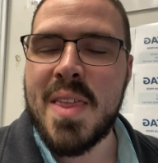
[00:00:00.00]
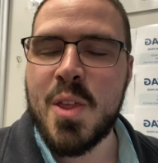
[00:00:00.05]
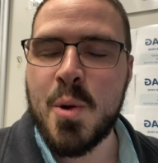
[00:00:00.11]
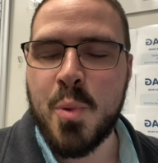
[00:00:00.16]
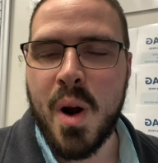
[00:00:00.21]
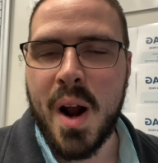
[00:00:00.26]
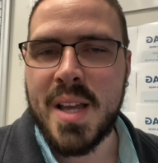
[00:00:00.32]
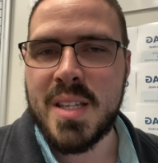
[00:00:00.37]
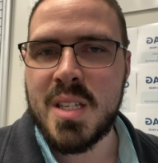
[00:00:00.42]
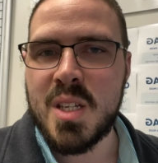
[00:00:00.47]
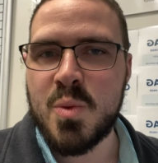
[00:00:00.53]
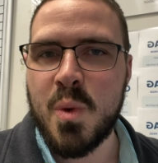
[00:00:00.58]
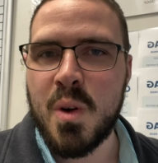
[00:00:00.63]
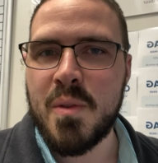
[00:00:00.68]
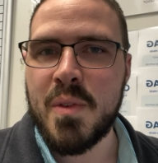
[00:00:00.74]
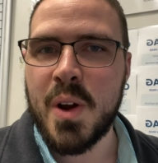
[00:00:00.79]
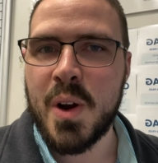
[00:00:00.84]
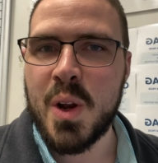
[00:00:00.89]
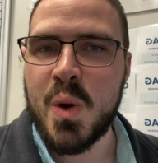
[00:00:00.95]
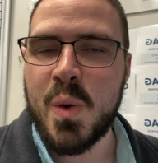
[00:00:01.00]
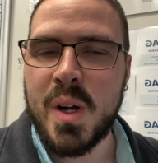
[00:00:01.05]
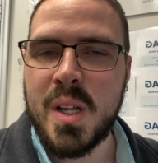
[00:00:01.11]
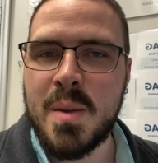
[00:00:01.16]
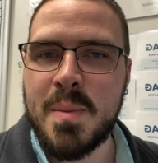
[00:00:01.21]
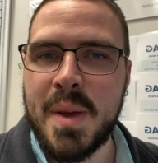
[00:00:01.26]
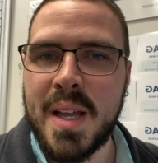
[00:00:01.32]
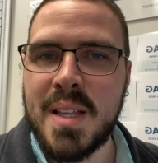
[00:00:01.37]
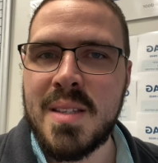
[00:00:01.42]
The prizes will vary
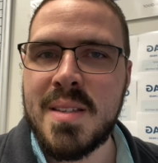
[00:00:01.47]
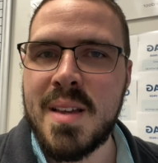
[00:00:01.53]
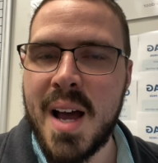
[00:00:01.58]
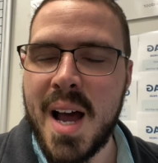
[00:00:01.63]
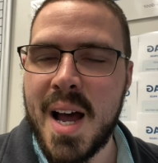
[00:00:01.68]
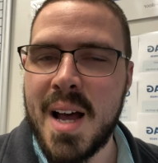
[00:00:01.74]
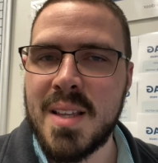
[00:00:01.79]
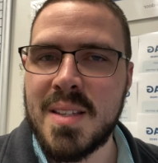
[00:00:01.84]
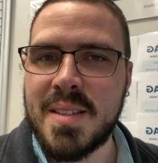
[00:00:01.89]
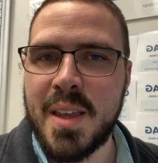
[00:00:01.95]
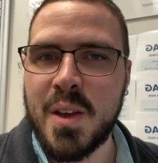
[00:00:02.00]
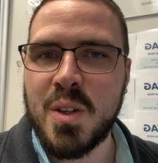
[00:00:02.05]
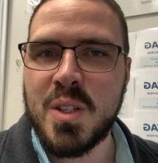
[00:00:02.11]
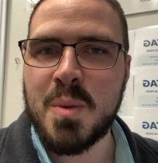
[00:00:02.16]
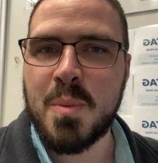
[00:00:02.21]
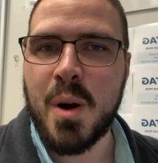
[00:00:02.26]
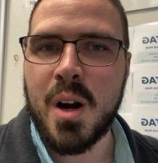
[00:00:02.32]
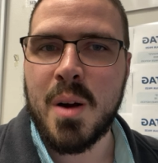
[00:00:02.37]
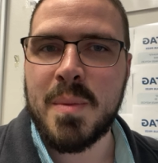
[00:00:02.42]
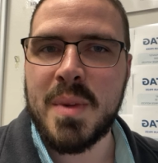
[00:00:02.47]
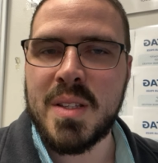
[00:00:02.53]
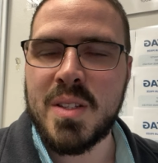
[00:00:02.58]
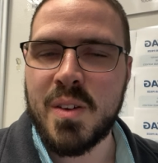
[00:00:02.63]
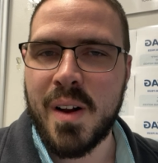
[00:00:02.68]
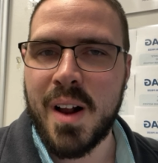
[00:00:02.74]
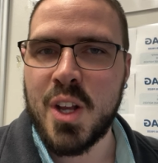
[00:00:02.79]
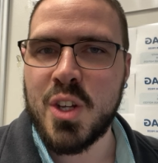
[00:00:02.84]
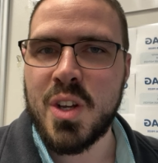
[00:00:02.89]
quite a bit. Sales department
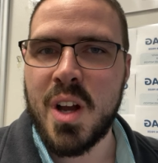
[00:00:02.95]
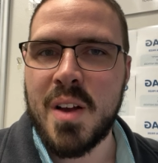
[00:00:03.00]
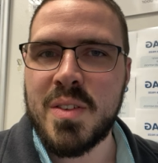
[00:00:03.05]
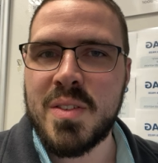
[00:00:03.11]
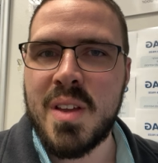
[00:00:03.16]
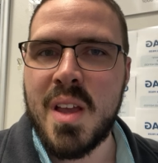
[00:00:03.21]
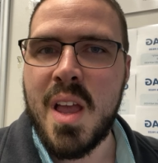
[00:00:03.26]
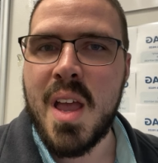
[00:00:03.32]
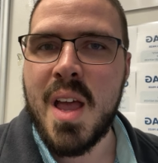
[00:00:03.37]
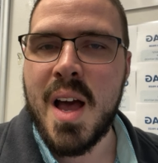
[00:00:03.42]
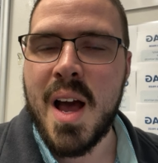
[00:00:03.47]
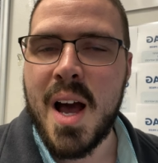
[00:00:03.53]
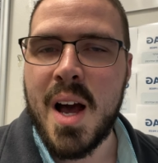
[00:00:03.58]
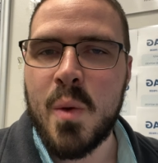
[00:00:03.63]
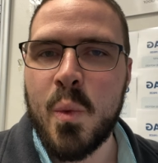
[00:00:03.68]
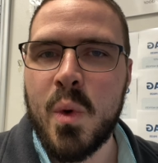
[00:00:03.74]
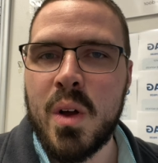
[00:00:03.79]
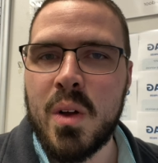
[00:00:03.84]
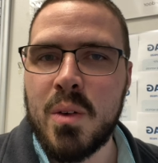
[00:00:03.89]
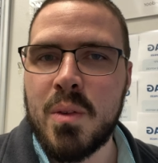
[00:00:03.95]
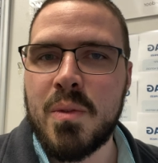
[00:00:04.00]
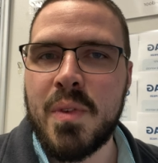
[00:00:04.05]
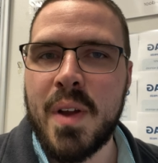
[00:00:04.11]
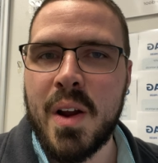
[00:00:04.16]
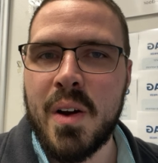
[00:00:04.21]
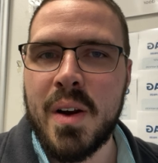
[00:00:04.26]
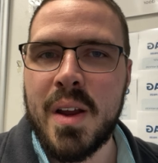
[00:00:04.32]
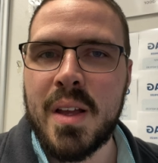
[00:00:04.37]
scratch-offs will
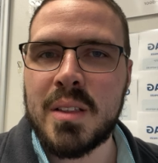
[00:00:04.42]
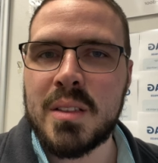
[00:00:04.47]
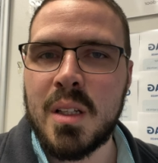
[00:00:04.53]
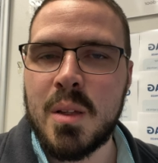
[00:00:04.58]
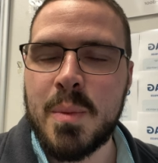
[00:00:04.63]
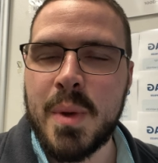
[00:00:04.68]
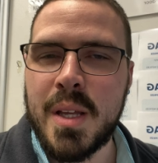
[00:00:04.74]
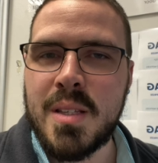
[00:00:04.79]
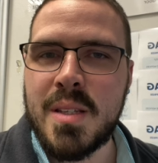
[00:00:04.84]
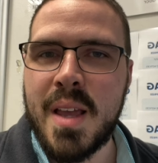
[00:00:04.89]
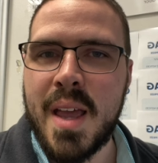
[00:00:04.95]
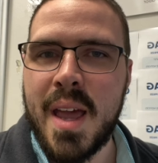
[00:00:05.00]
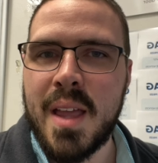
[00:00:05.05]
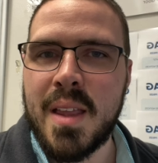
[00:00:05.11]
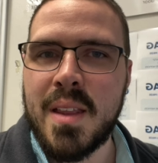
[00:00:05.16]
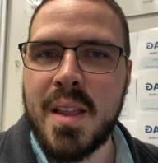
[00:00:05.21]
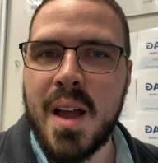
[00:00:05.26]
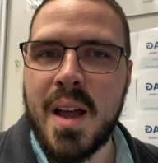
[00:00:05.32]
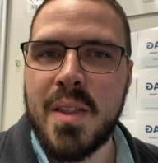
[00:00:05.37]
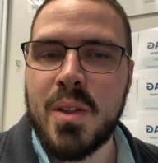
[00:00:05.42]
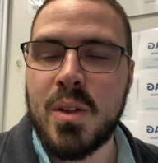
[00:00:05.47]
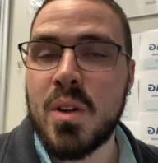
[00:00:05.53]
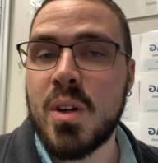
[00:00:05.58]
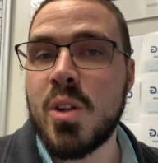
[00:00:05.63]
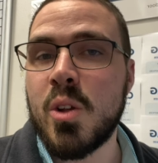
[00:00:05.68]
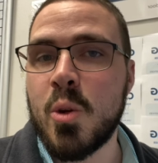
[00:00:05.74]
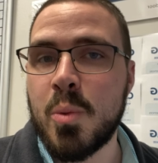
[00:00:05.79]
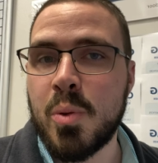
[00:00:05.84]
vary a little bit, and they'll
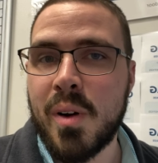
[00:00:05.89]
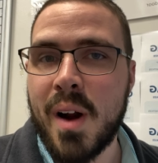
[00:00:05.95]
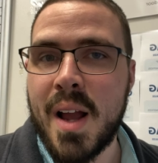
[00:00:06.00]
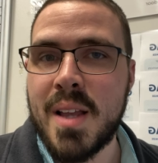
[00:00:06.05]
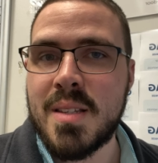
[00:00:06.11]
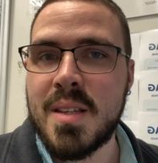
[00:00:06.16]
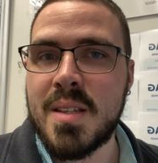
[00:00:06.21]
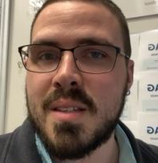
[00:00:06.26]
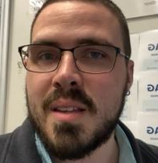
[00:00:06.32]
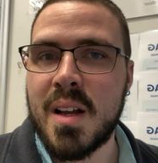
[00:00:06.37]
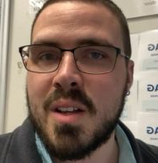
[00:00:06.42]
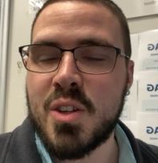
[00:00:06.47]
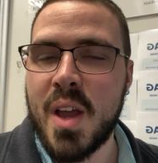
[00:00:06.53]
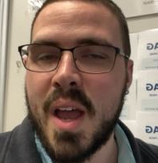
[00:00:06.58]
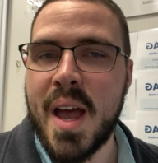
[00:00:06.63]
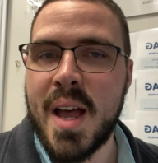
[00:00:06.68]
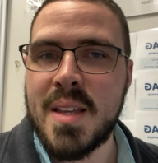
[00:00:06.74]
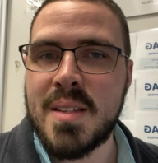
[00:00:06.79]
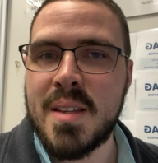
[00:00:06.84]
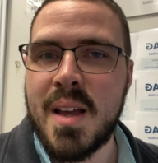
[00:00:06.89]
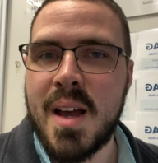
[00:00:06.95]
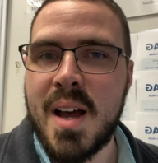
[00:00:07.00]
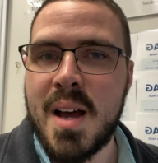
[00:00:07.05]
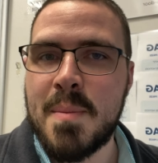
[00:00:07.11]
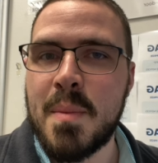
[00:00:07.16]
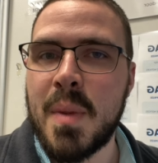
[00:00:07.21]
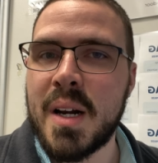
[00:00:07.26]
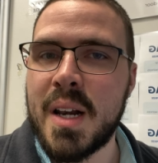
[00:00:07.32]
include prizes such as
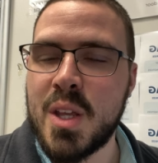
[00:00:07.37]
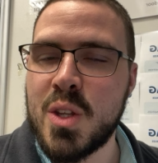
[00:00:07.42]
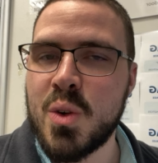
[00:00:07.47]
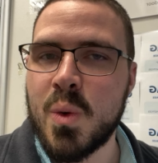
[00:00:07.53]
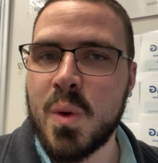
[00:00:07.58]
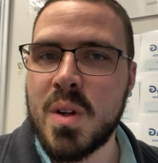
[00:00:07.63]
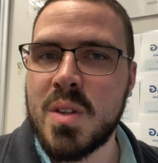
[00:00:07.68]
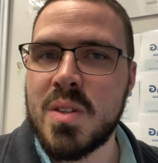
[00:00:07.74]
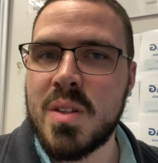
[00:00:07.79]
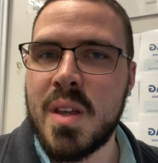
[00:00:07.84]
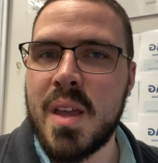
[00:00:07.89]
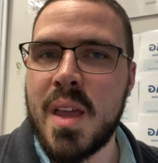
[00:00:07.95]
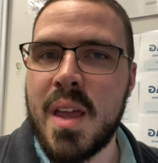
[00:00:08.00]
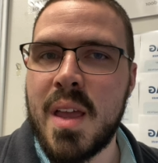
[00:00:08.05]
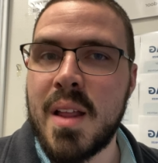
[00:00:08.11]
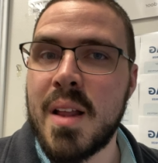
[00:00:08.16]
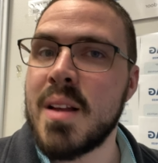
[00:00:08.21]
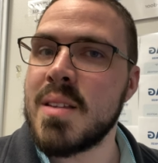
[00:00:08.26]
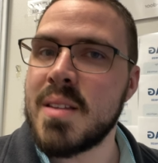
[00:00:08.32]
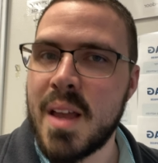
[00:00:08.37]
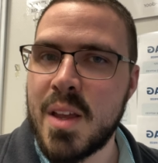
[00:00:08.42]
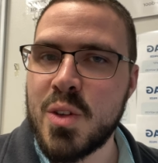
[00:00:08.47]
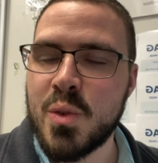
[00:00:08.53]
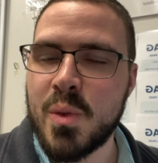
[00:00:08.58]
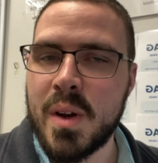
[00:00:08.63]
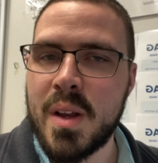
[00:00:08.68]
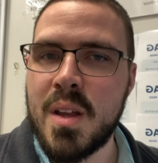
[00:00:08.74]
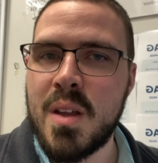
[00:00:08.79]
money towards an
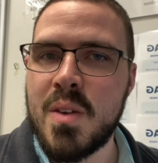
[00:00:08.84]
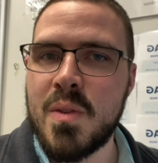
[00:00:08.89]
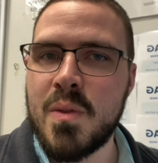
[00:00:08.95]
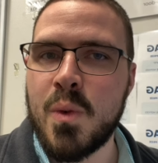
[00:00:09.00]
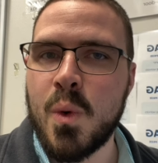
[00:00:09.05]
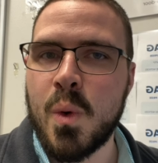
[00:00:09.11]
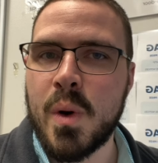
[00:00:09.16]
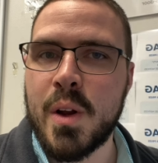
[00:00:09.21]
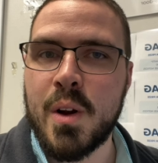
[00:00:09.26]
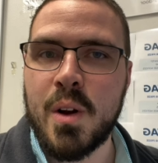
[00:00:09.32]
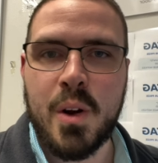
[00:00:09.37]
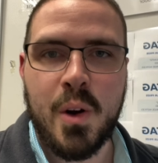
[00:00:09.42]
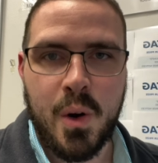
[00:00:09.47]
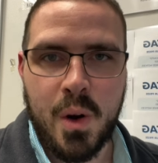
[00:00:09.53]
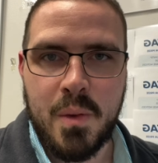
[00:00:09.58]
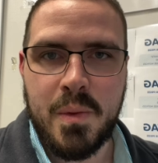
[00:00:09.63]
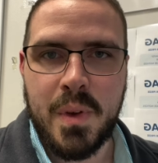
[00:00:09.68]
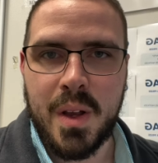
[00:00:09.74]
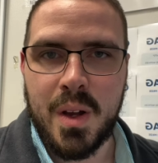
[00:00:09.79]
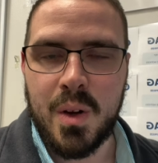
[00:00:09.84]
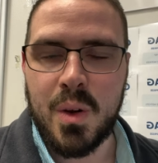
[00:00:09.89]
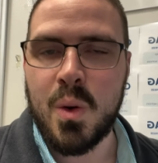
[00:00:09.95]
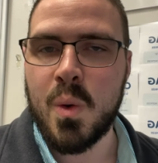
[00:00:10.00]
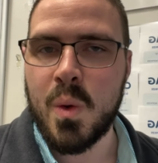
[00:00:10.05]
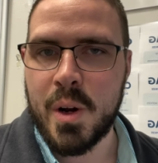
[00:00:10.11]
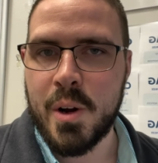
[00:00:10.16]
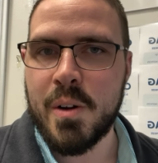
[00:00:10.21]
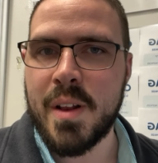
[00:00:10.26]
accessory for your current
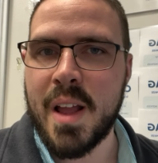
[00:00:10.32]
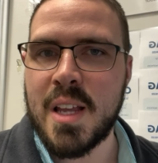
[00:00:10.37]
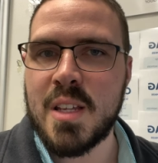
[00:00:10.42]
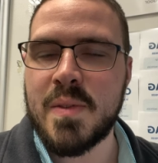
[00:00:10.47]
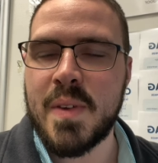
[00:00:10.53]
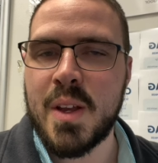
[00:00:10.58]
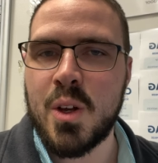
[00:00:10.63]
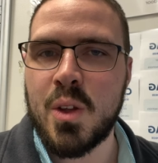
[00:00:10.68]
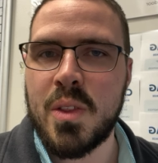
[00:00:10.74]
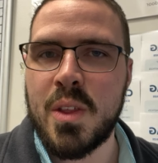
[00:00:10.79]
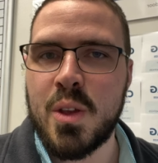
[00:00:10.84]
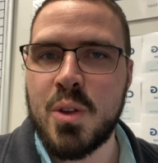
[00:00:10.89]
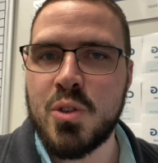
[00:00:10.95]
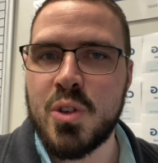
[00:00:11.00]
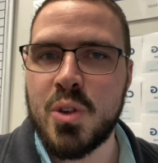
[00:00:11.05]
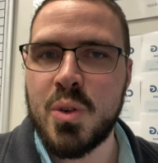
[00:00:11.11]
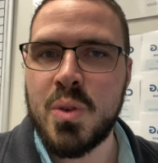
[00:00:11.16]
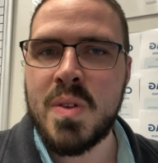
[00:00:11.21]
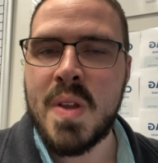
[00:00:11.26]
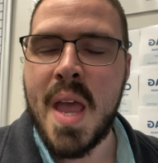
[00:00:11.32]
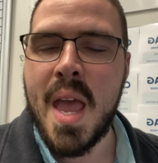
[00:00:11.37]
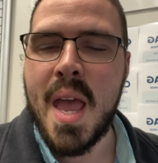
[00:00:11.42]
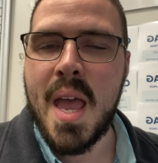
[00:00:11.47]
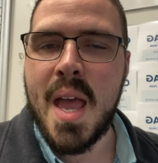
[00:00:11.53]
vehicle or your next vehicle that you choose,